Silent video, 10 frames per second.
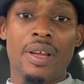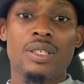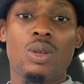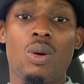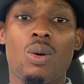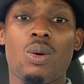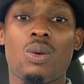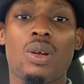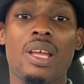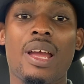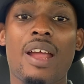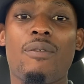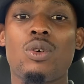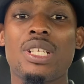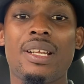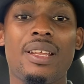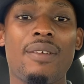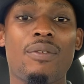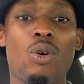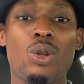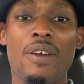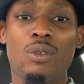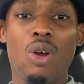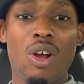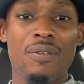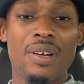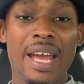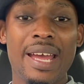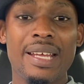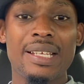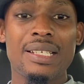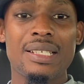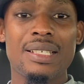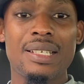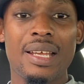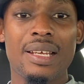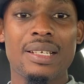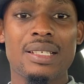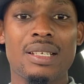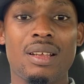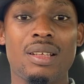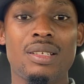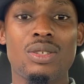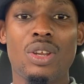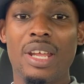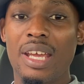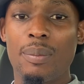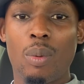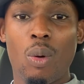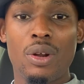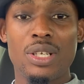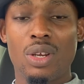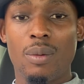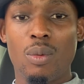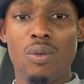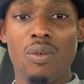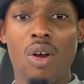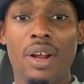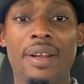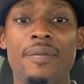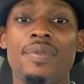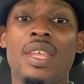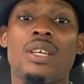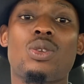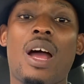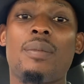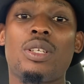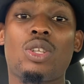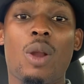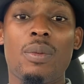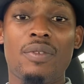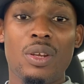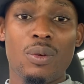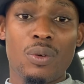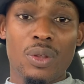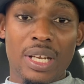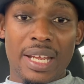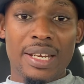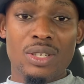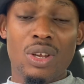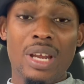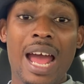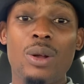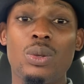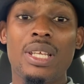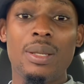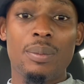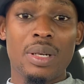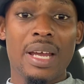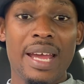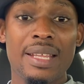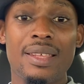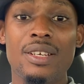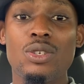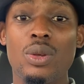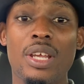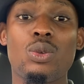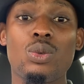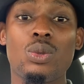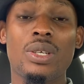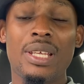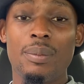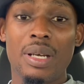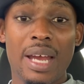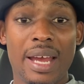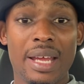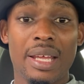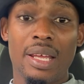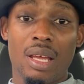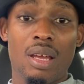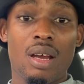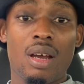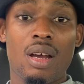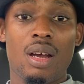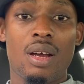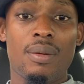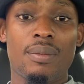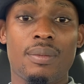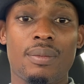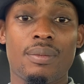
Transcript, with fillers: so unfortunately if all you have to offer a guy is sex he's gonna get bored he's gonna move on so i'm gonna drop a video for the ladies on how to keep a guy things you can do to keep a guy um